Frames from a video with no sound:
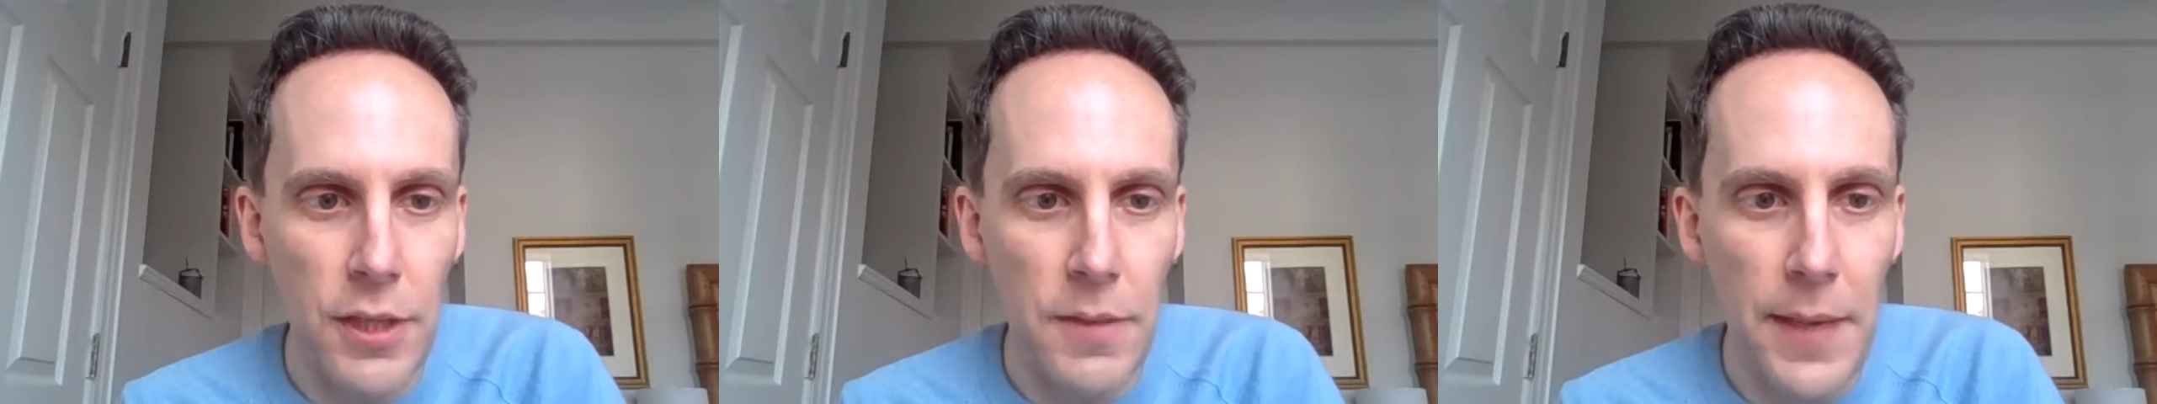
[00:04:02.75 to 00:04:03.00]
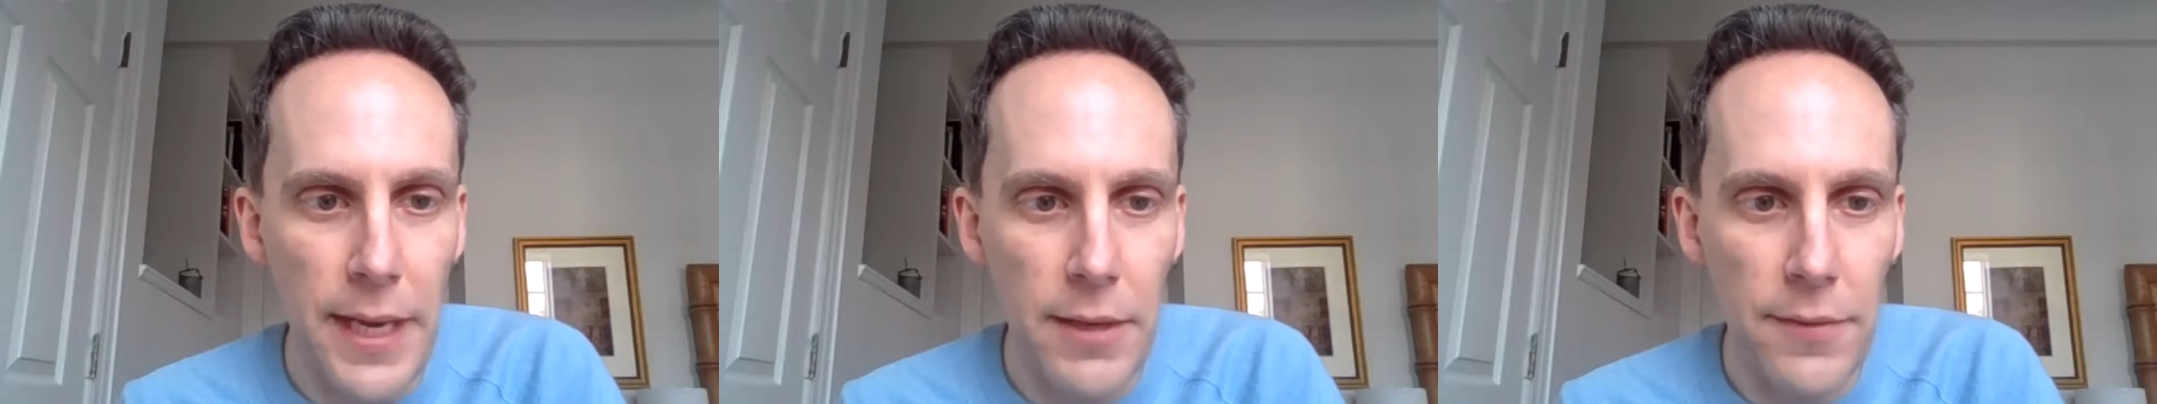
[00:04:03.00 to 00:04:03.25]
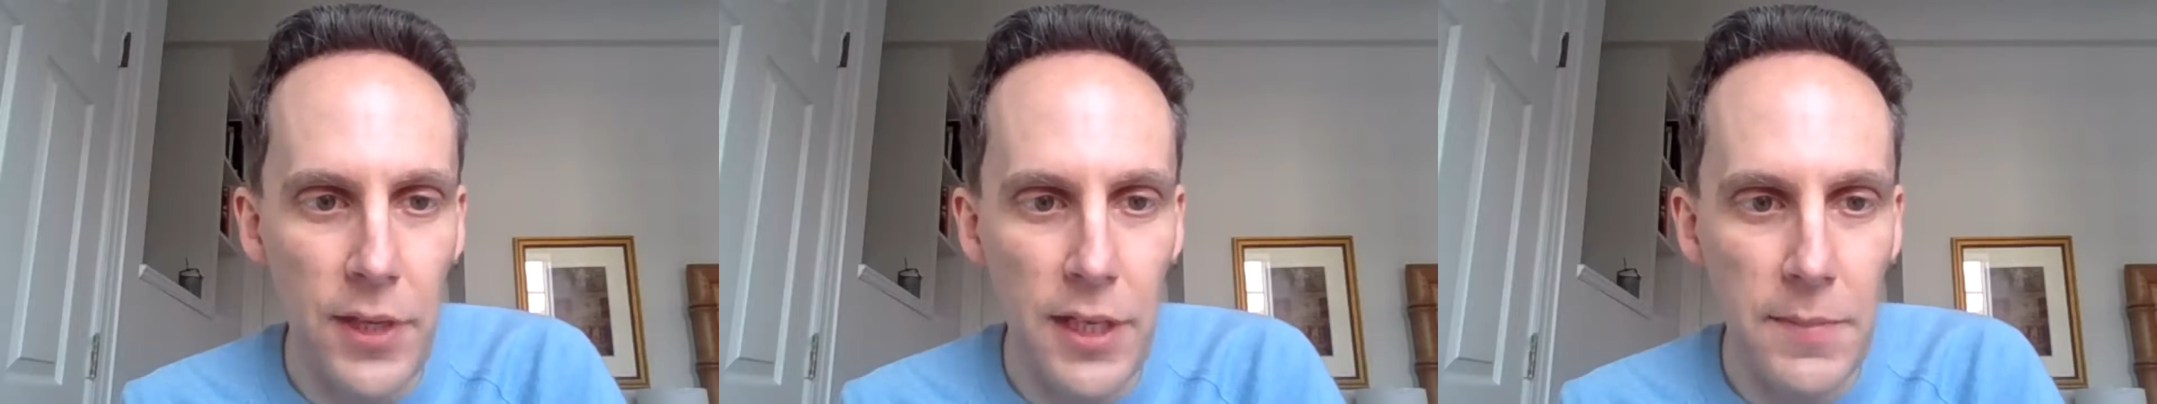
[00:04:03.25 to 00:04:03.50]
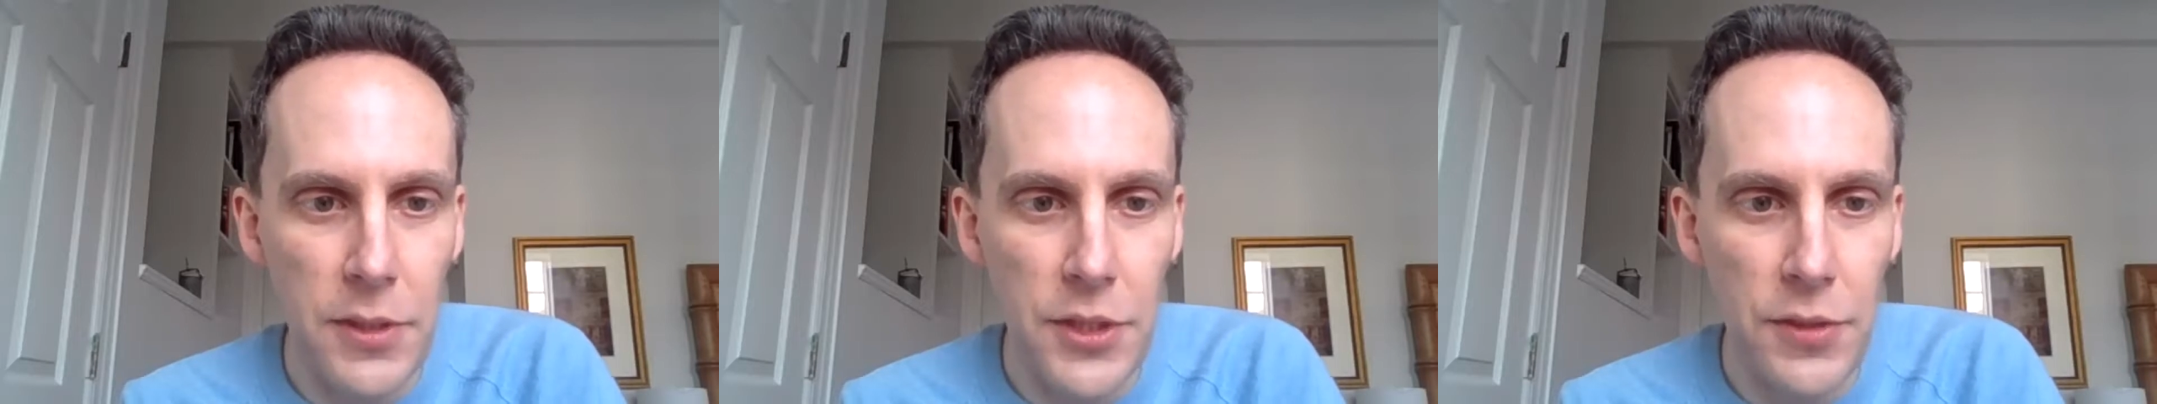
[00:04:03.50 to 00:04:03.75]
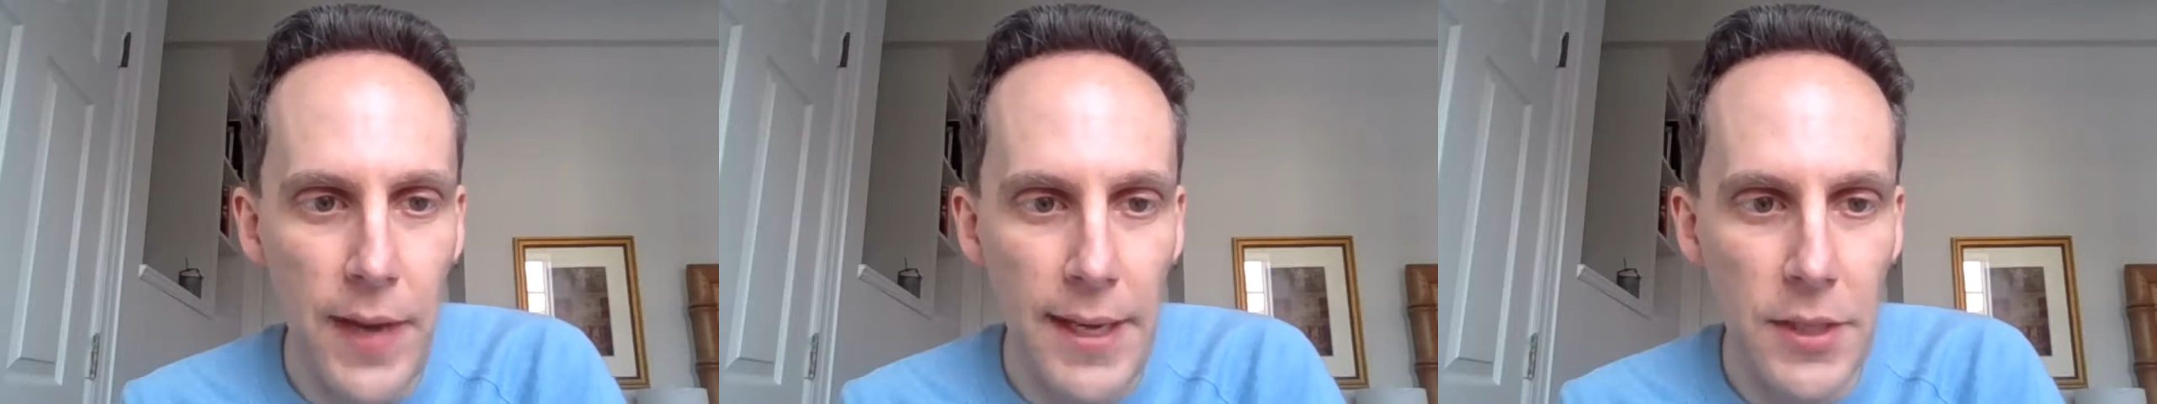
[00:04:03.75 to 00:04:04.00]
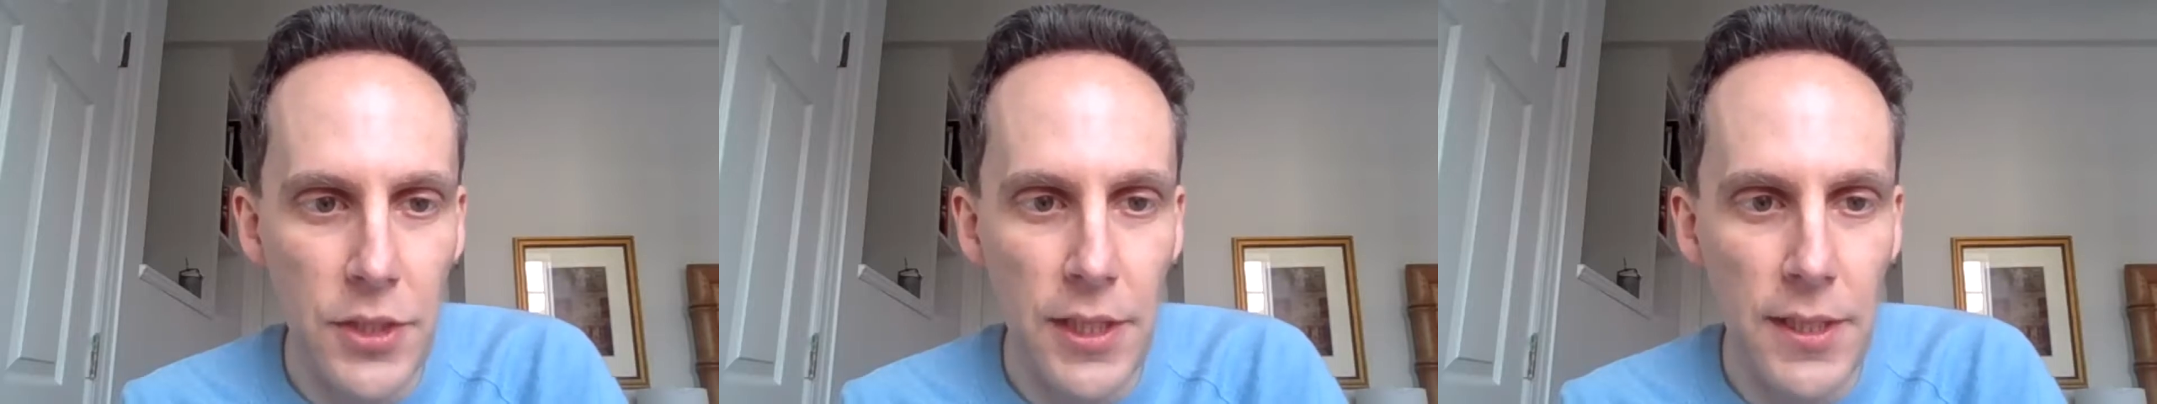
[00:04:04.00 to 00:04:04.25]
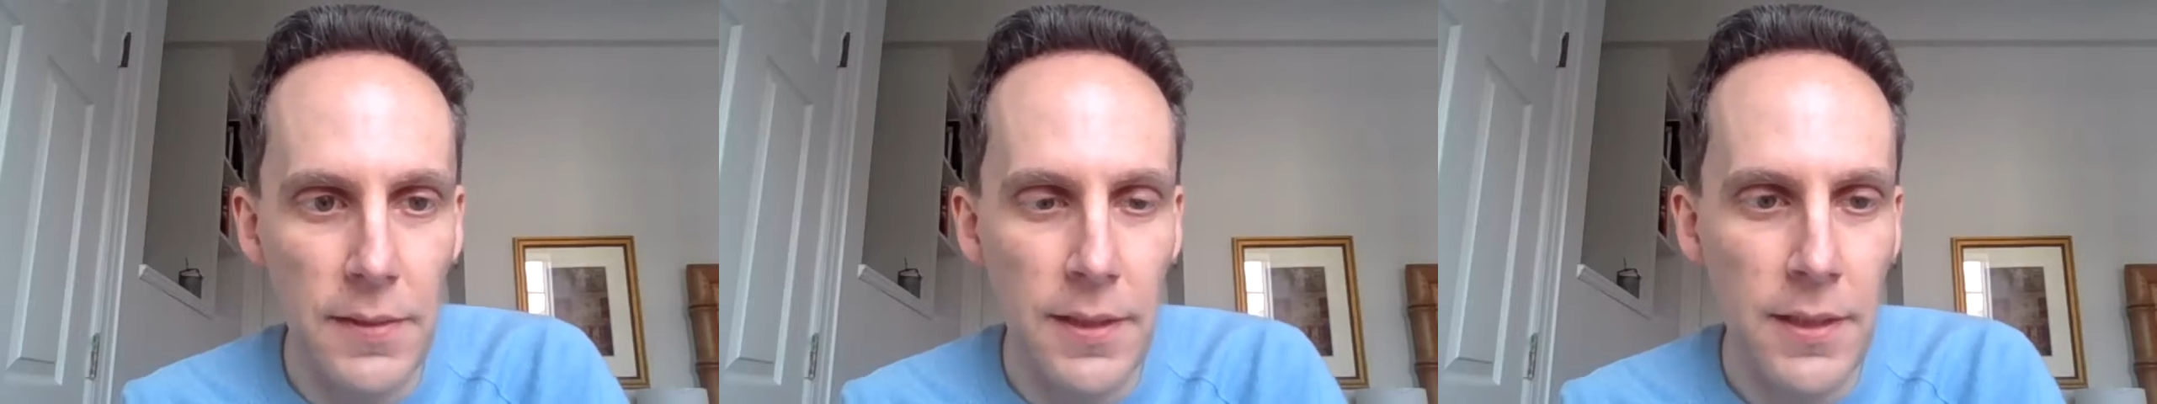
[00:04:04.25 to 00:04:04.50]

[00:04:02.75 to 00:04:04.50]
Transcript: biopharma strategy.